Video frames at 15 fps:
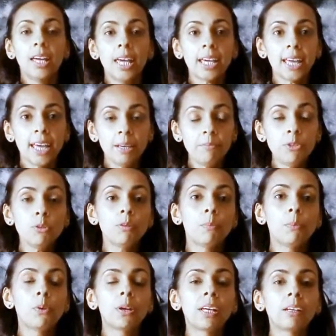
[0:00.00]
It came to a
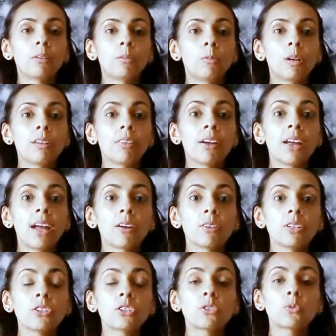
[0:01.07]
point where their
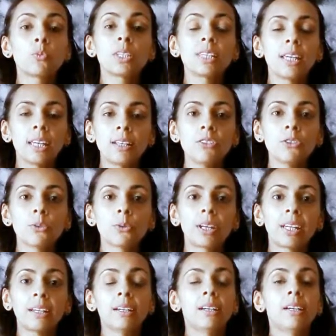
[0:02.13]
heritage was
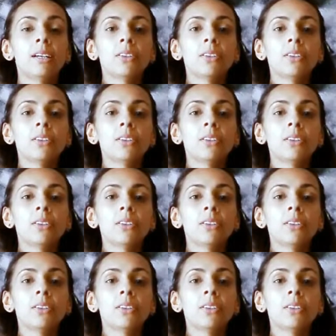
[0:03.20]
hindering